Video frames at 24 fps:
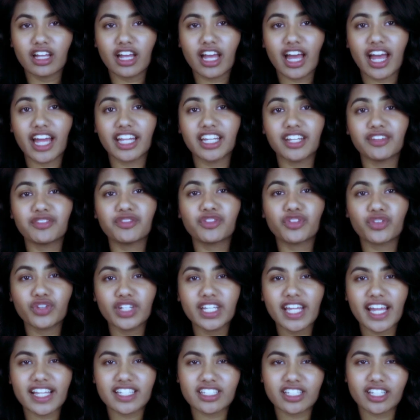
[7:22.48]
And if 3
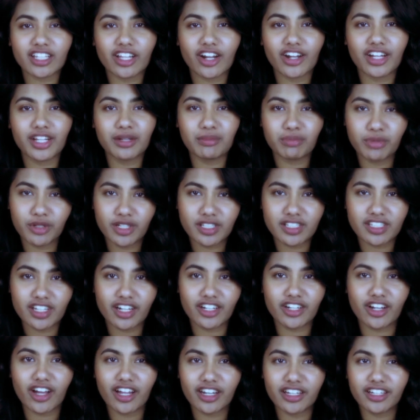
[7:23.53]
XLR inputs are
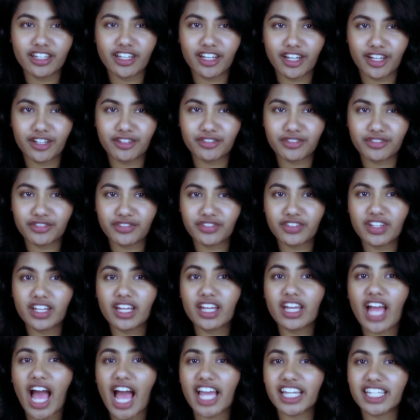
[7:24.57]
not enough,
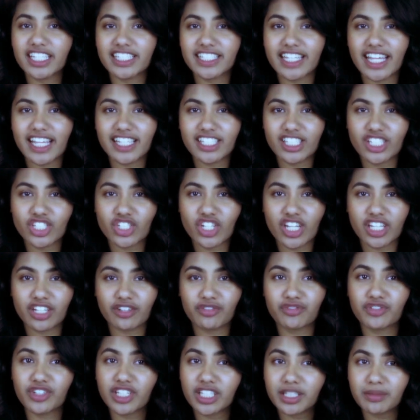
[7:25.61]
I can daisy chain a
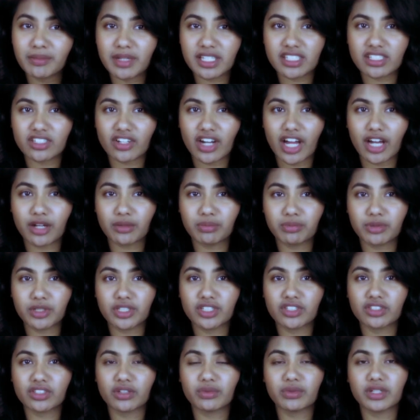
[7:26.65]
field mixer output
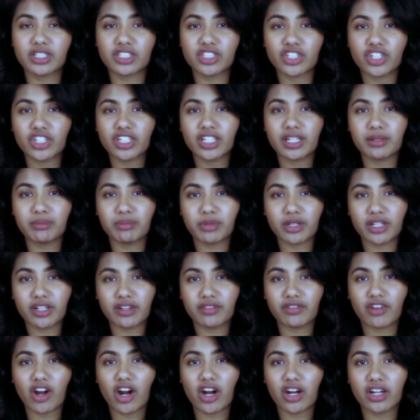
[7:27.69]
to the return input
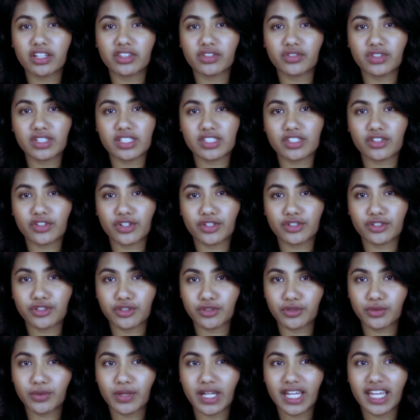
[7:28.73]
of
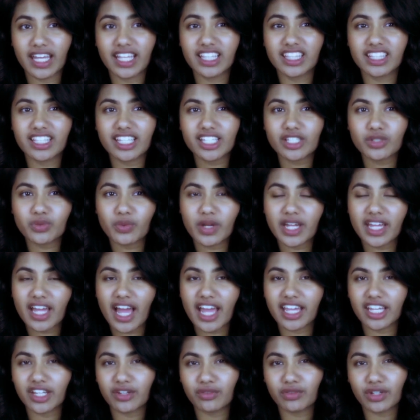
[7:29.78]
R302. In this way, I
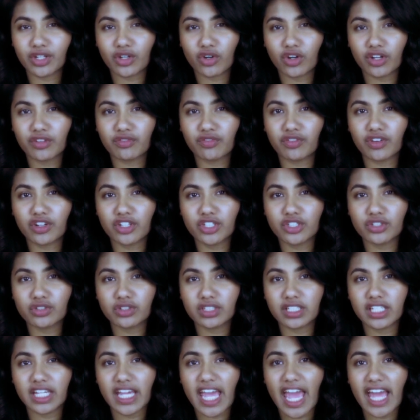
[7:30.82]
can record
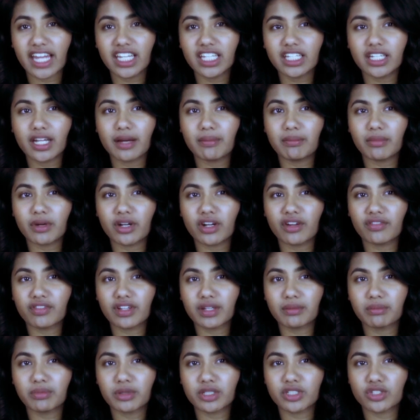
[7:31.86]
virtually any number of
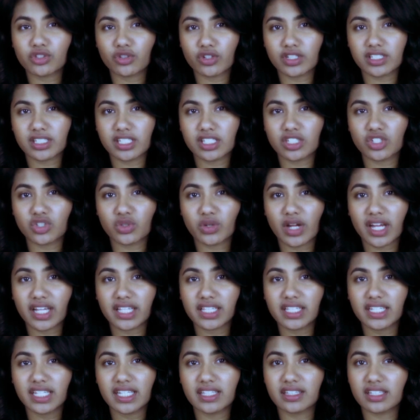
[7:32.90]
input sources
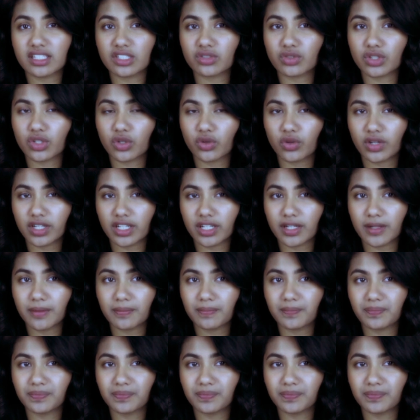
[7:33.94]
directly in this recorder.